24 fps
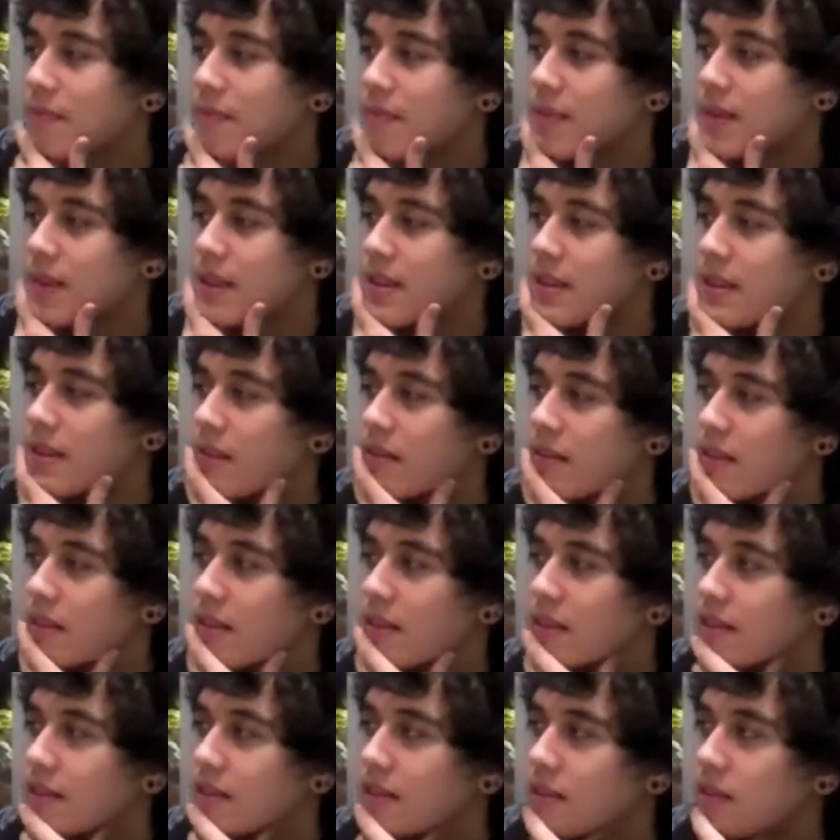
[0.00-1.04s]

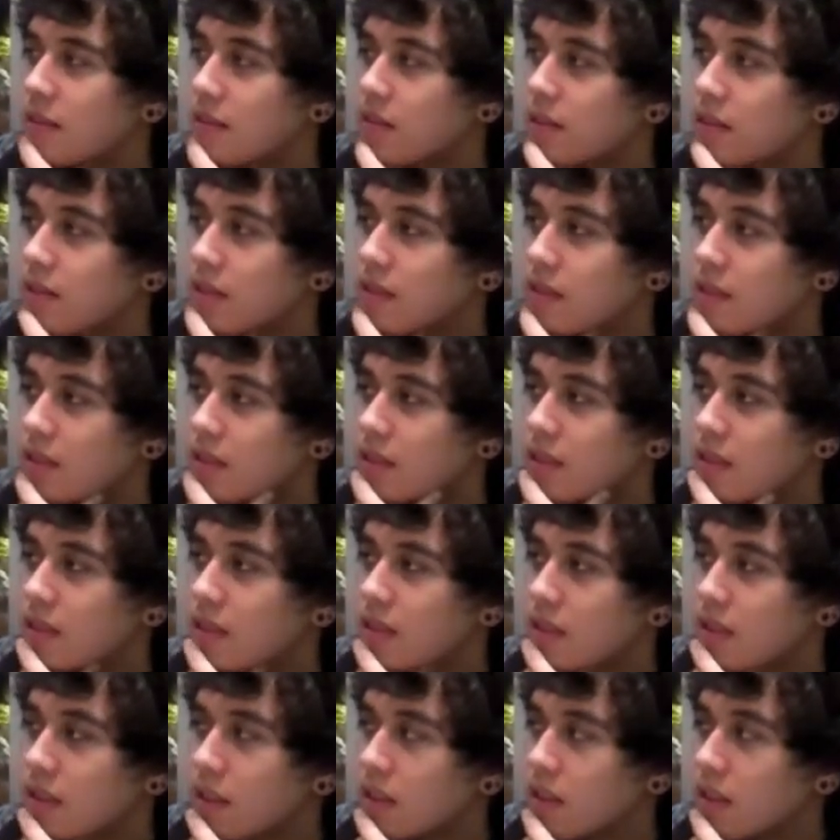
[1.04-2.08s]

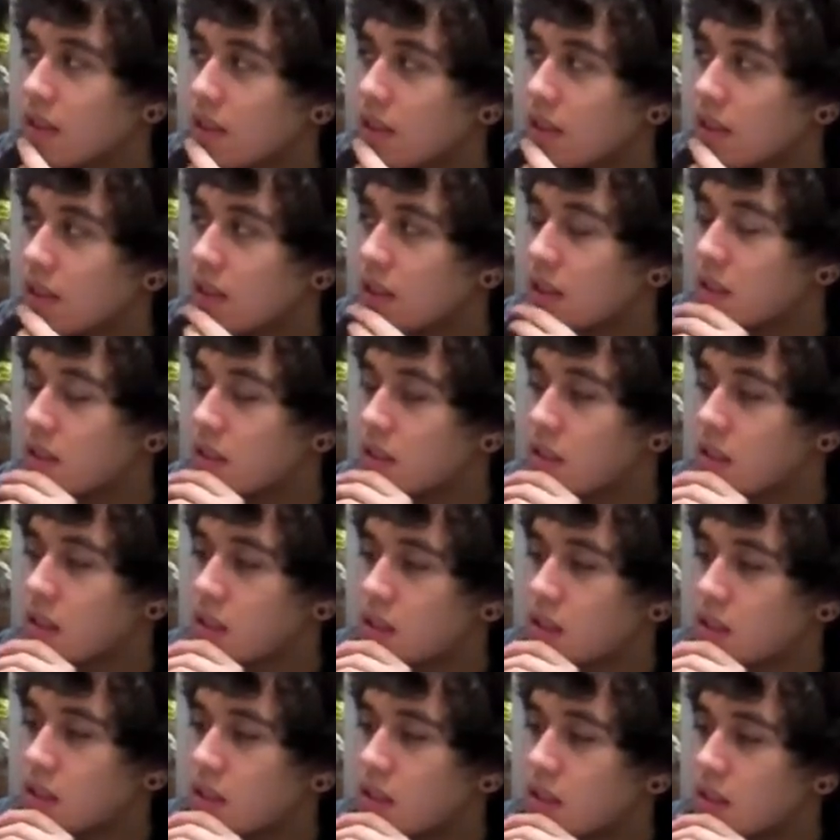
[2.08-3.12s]

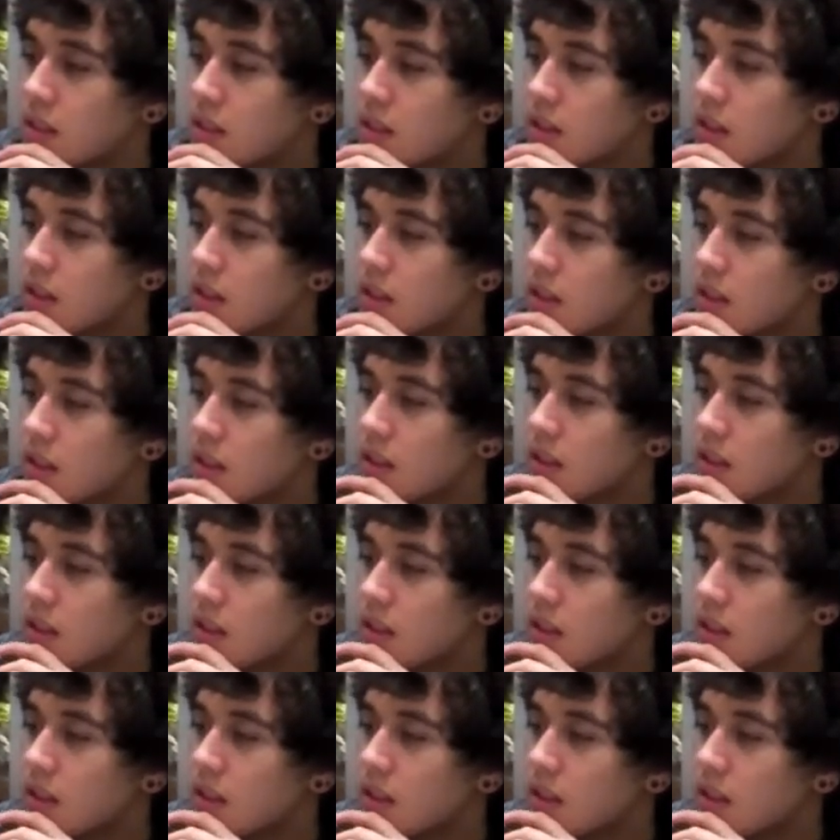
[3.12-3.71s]
[no speech]